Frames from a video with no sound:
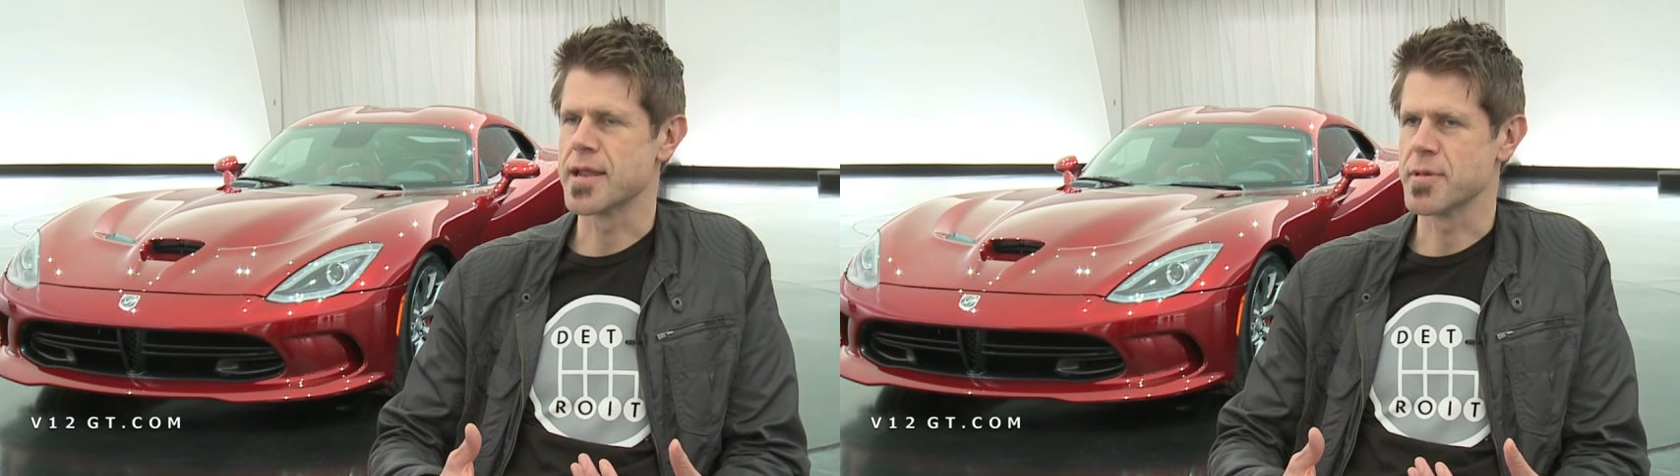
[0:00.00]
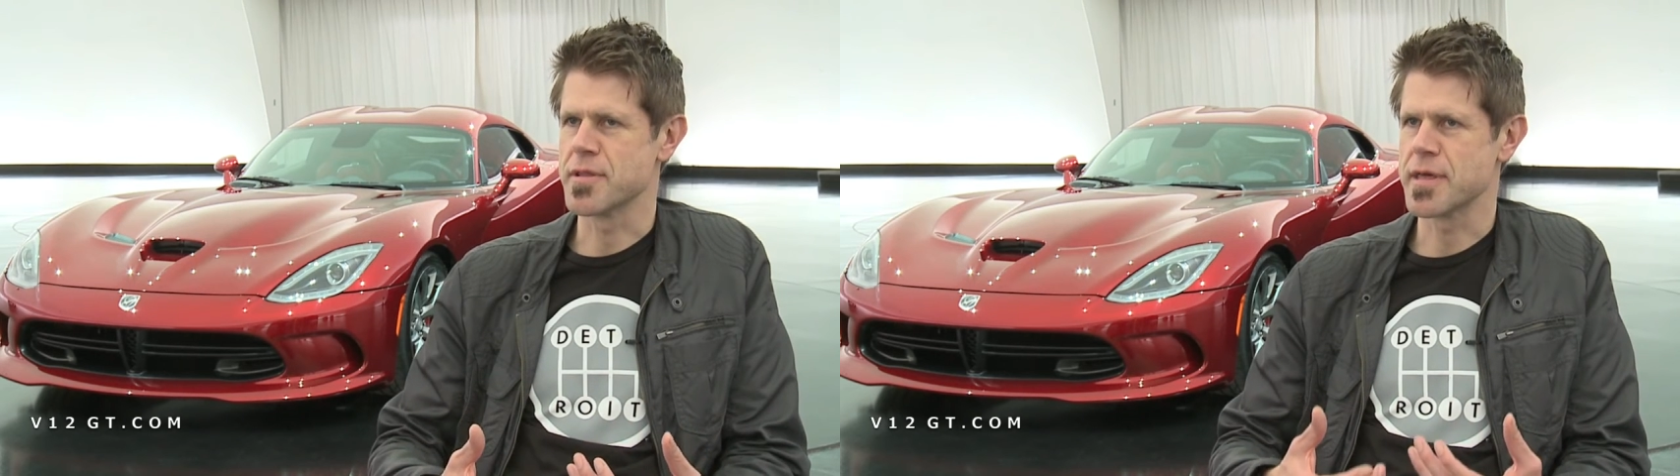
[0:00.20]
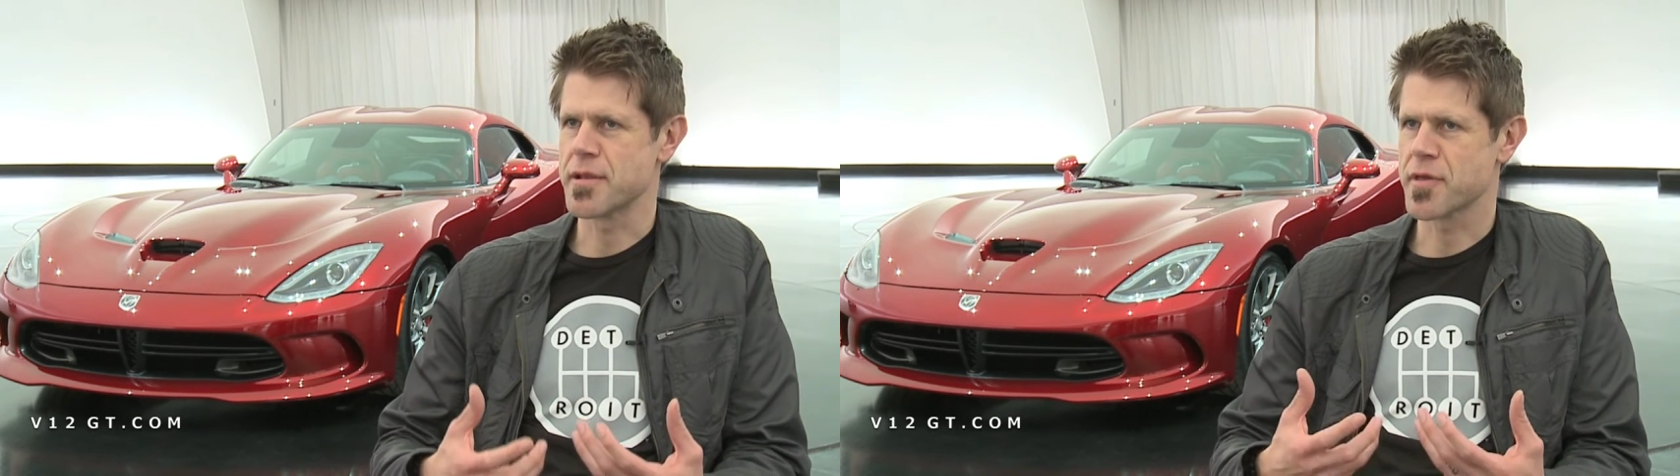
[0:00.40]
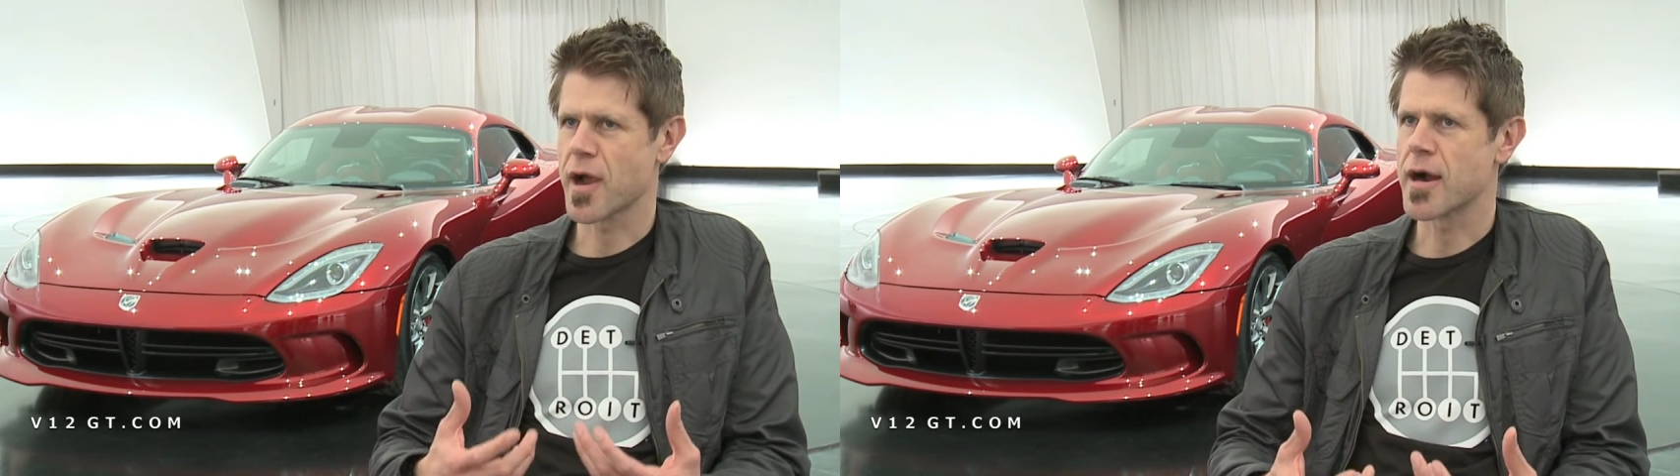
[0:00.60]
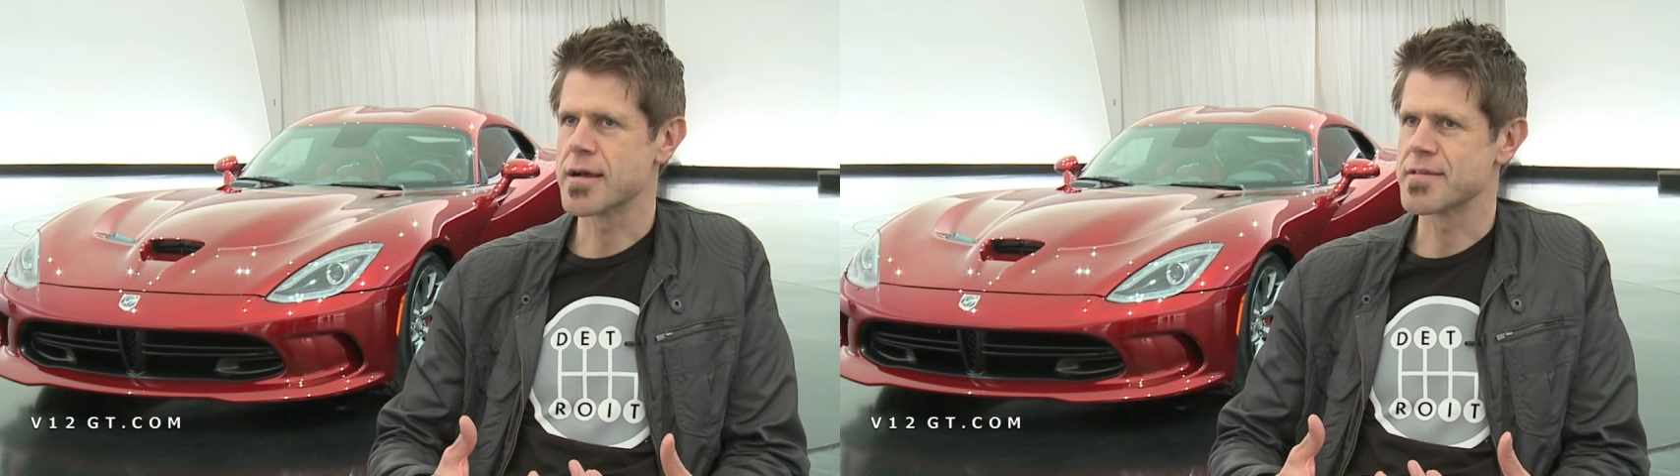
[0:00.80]
I mean, that
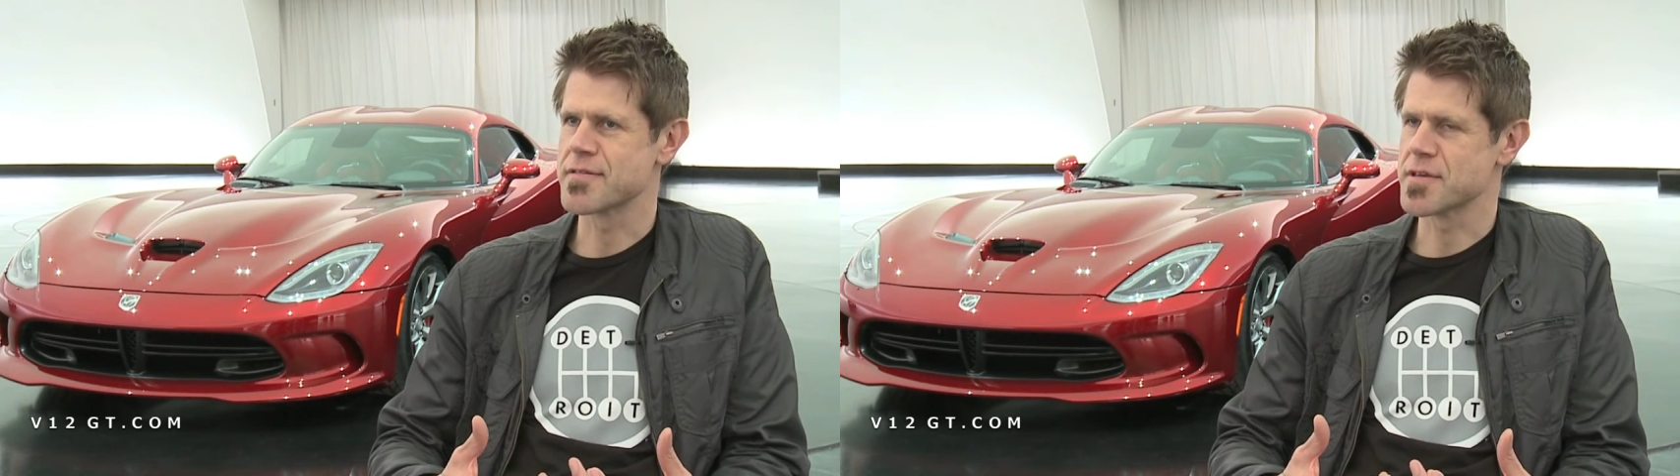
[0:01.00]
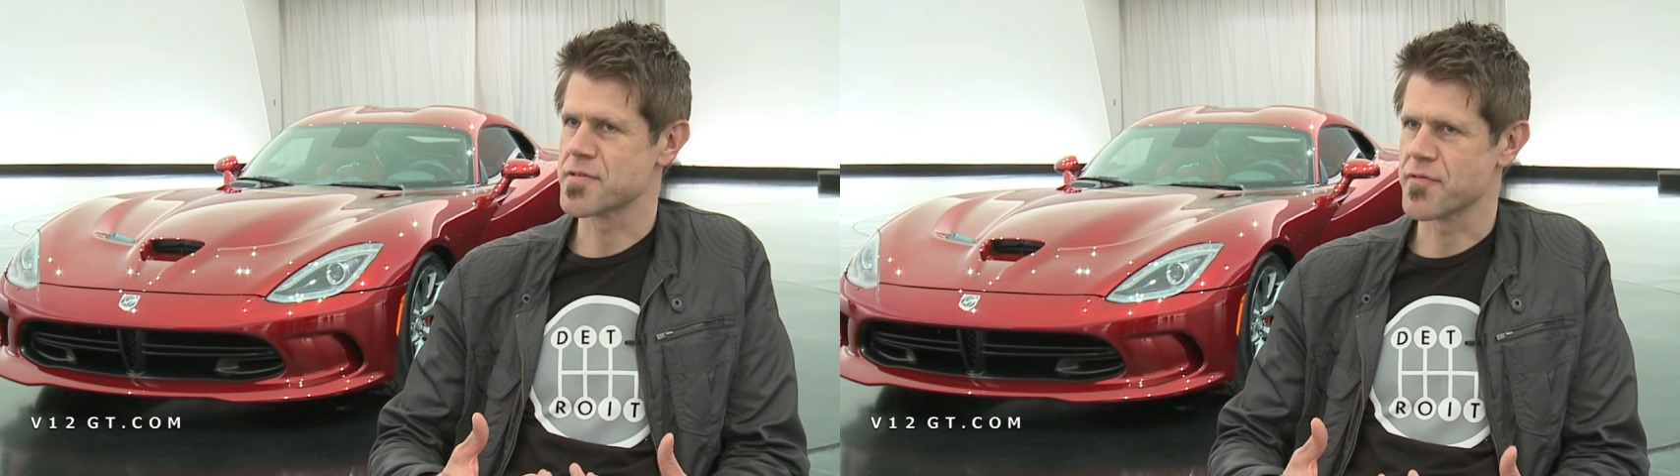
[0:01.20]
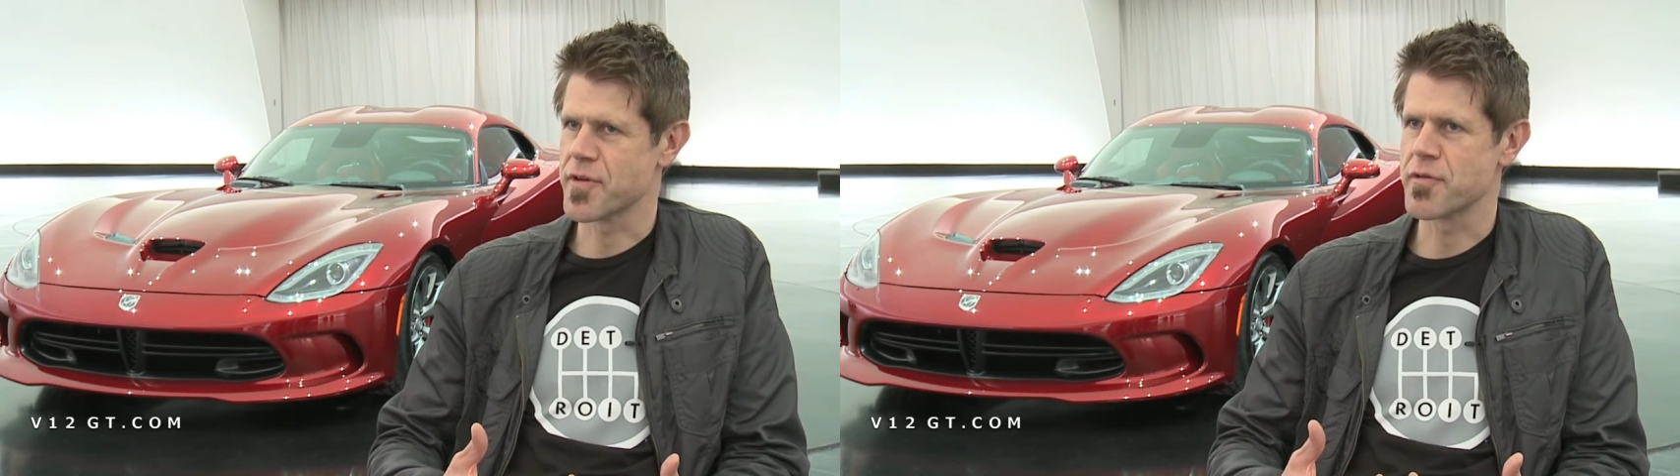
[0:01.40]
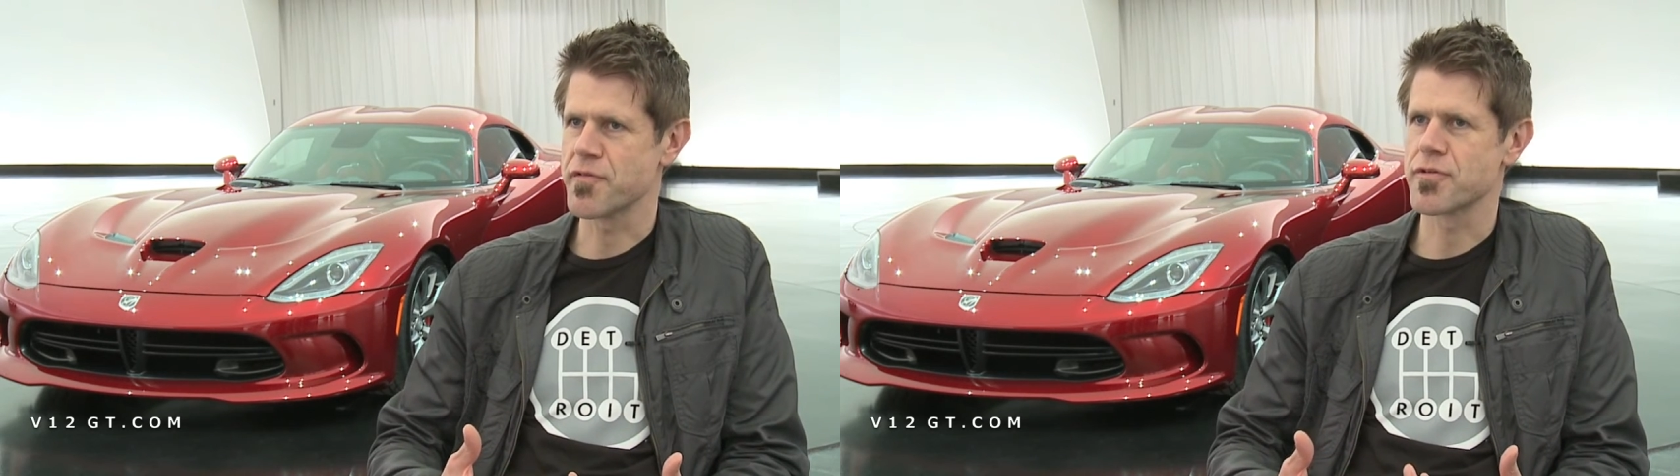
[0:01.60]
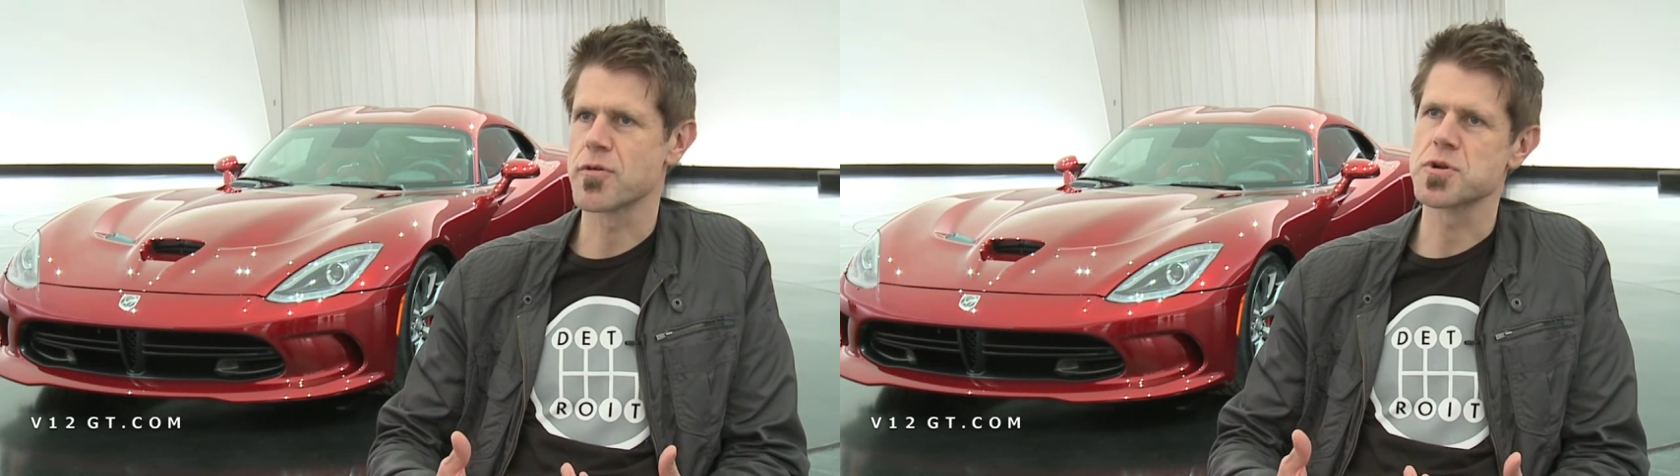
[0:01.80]
car is, is a very
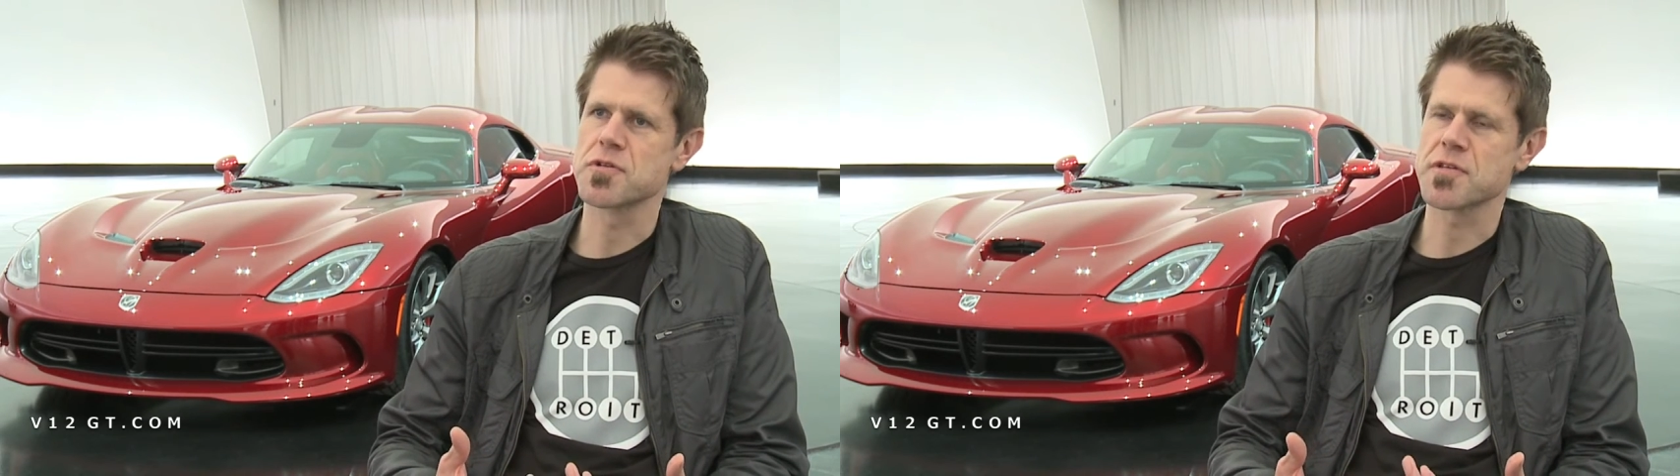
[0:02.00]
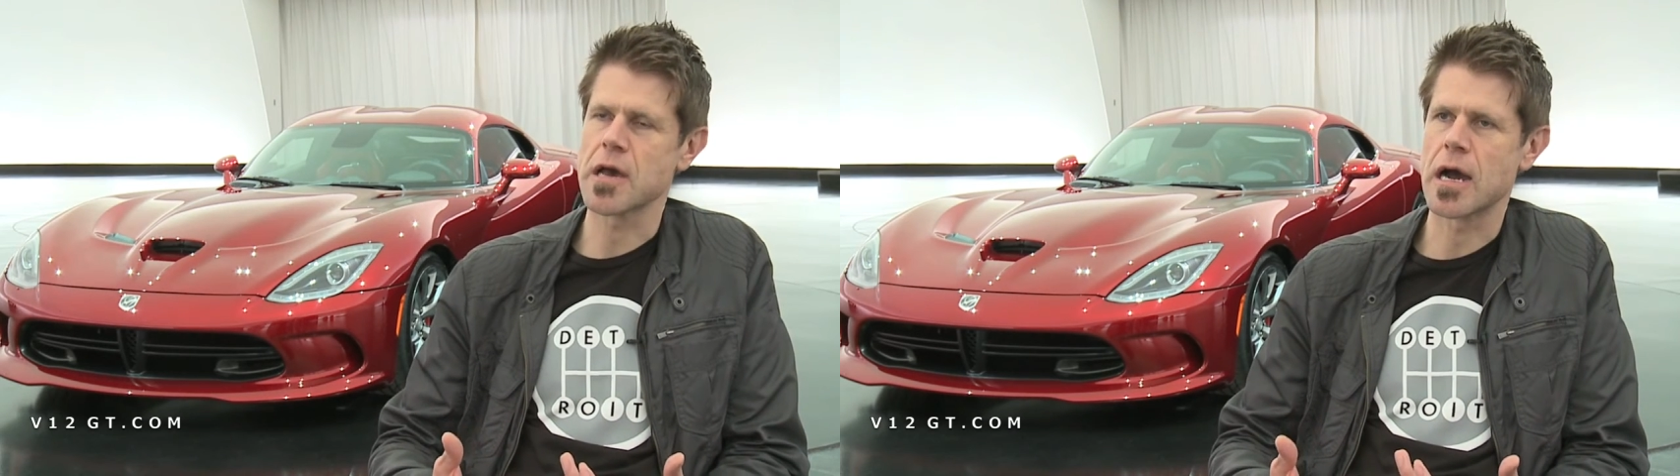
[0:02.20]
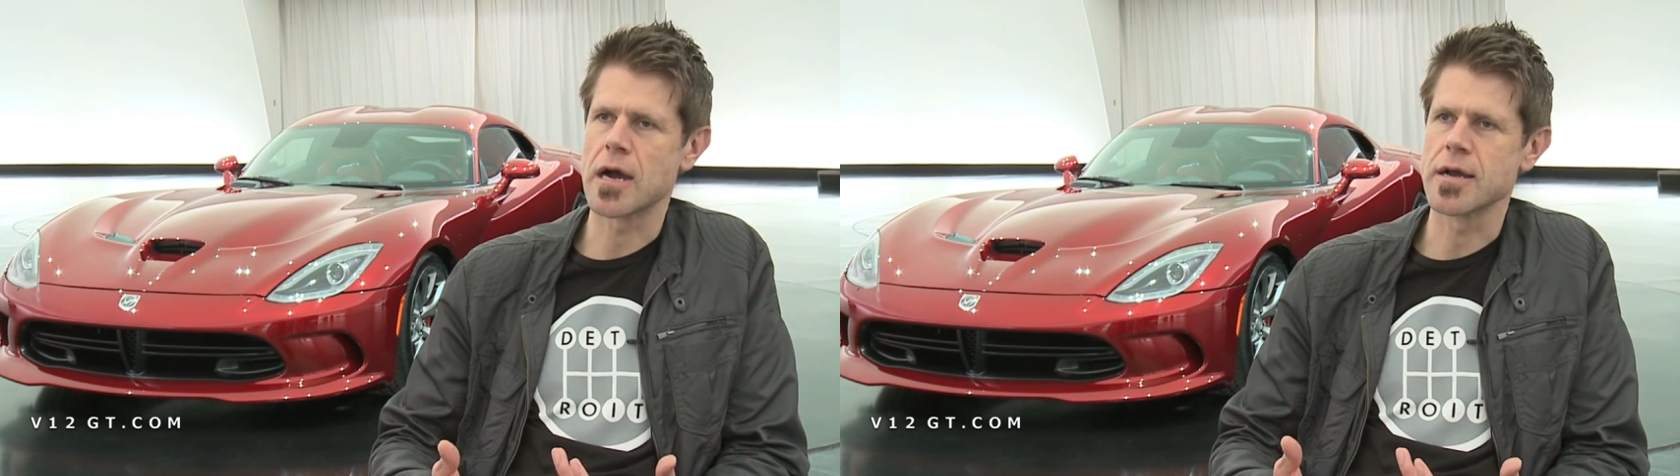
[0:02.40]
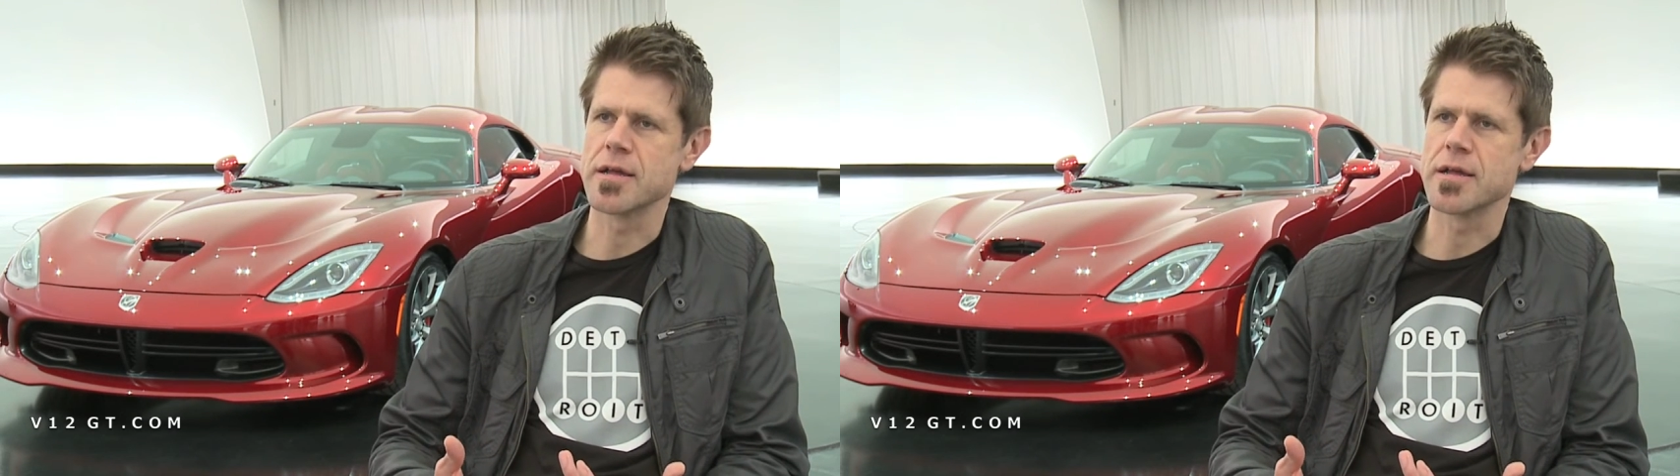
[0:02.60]
ferocious car.